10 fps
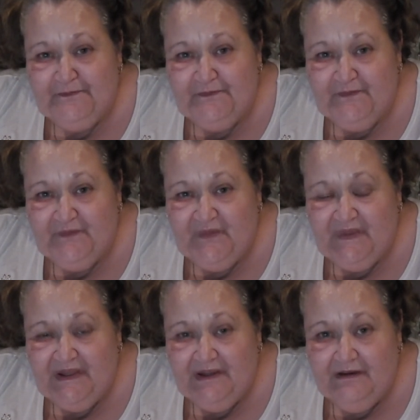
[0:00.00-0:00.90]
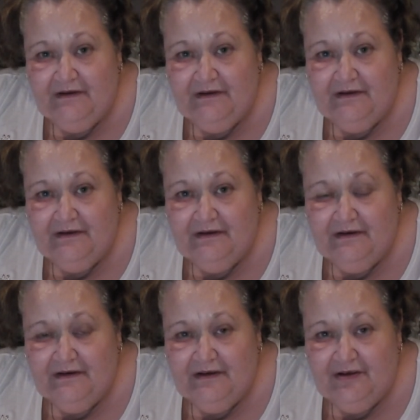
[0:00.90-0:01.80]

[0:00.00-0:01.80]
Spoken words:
No one is speaking in this clip.